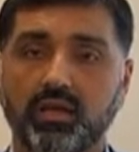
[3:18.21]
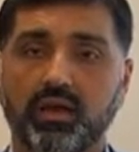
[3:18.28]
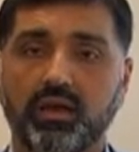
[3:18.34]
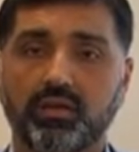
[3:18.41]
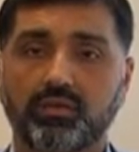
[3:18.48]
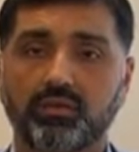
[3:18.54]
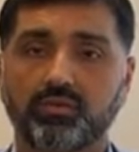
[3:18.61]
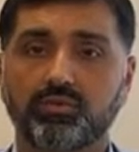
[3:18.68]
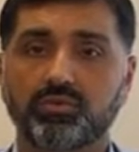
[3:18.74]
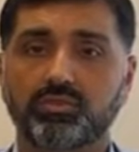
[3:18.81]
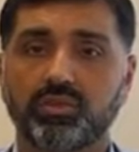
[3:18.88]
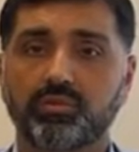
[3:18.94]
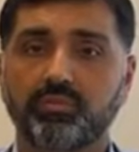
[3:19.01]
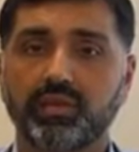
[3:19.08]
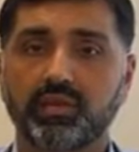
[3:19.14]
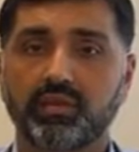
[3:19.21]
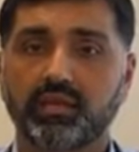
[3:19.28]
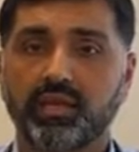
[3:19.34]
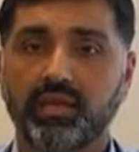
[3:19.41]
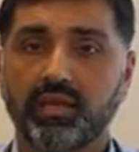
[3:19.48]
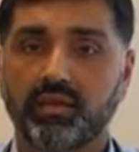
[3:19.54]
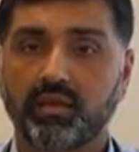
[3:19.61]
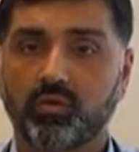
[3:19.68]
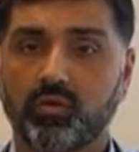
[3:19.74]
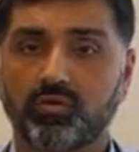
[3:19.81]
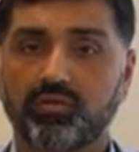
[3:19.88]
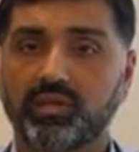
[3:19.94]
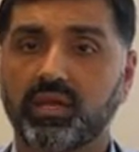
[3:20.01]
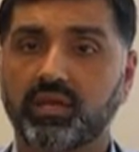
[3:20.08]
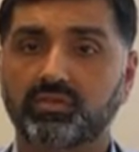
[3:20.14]
You should be
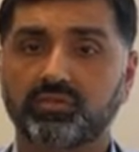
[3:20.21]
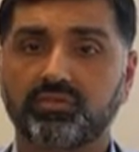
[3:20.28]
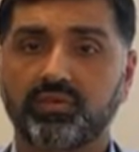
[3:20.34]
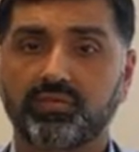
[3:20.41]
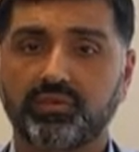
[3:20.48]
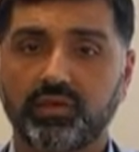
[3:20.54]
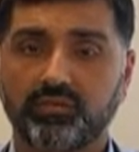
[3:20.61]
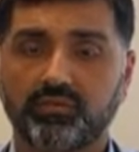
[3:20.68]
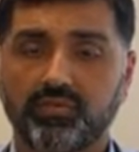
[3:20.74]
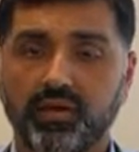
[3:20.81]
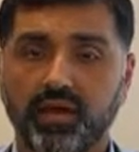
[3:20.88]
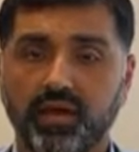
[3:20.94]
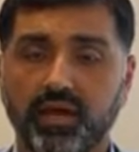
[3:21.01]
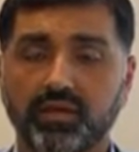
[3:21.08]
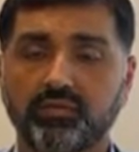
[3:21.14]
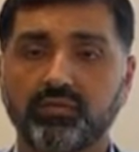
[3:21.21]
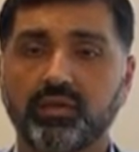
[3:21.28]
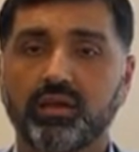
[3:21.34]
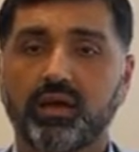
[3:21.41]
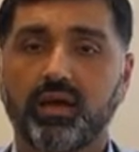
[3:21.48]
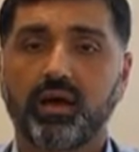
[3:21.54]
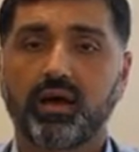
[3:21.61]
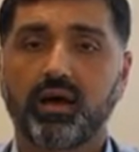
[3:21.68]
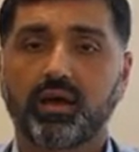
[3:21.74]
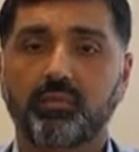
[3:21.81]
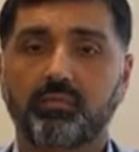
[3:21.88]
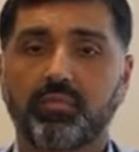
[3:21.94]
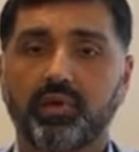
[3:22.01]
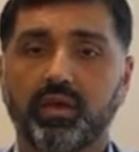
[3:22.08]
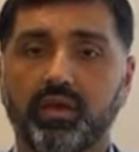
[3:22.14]
over the age of 55,
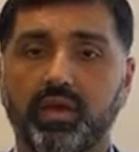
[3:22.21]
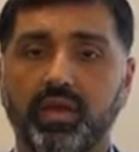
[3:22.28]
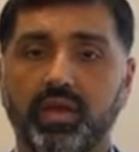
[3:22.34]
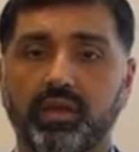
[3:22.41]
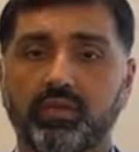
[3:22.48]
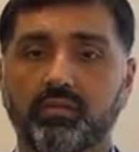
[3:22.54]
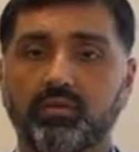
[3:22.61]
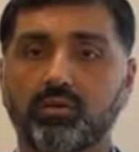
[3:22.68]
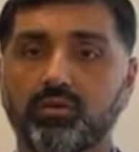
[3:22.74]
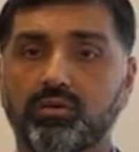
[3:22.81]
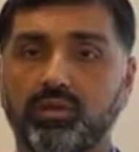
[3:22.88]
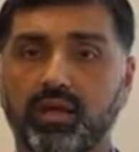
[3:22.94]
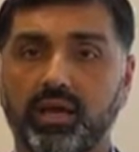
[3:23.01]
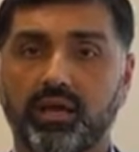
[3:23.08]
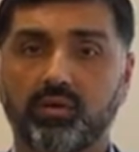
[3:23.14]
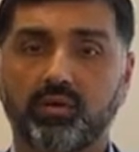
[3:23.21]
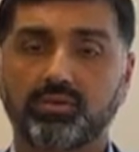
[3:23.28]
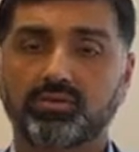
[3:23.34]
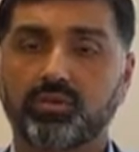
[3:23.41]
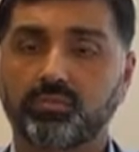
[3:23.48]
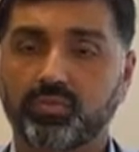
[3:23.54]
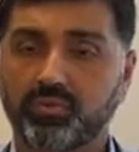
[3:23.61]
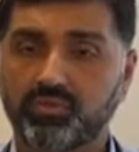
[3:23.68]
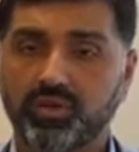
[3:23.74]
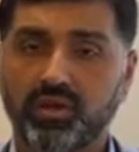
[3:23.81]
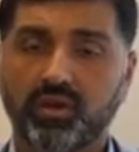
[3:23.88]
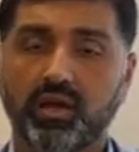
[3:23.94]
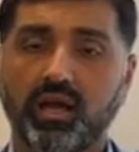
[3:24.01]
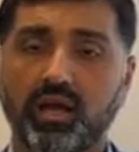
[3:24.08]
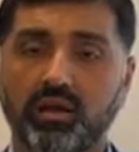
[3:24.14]
and that also puts you at
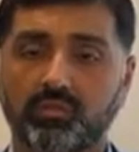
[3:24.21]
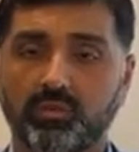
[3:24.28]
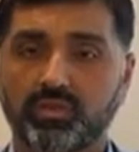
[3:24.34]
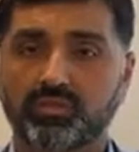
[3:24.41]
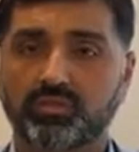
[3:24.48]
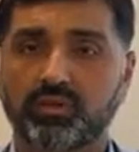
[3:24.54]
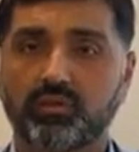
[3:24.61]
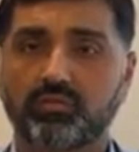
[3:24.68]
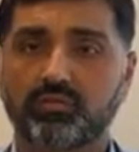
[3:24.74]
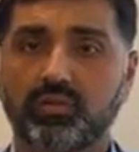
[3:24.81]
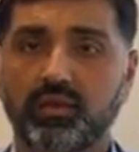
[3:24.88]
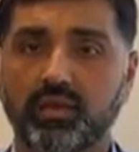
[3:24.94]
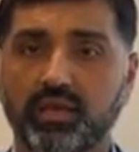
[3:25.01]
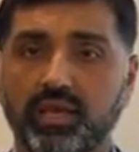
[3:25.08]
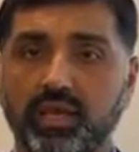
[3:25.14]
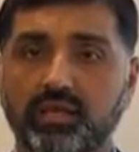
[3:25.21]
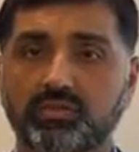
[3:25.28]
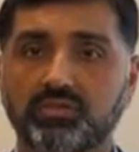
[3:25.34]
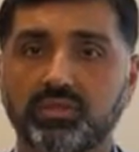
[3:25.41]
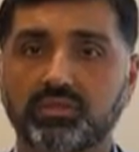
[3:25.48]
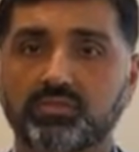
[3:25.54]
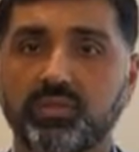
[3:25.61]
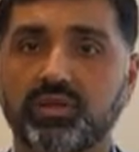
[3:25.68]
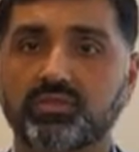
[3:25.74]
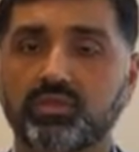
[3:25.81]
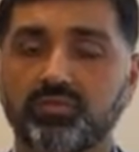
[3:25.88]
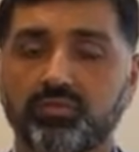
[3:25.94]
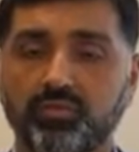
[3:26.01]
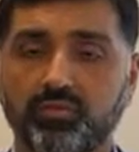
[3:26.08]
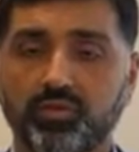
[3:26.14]
a higher risk of lung cancer,
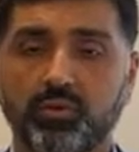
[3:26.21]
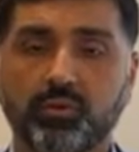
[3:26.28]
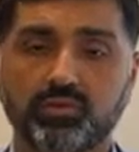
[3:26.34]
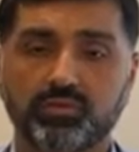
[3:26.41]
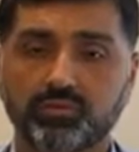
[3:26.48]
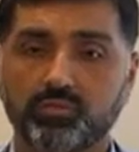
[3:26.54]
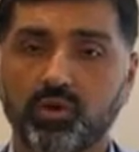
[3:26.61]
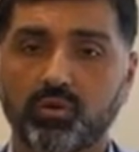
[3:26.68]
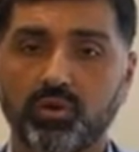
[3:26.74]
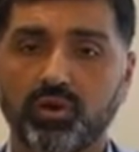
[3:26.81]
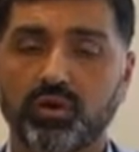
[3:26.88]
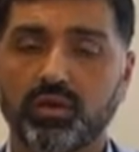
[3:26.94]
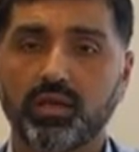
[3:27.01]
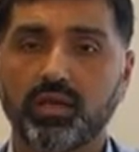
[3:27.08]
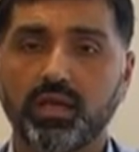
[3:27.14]
especially if you're a smoker.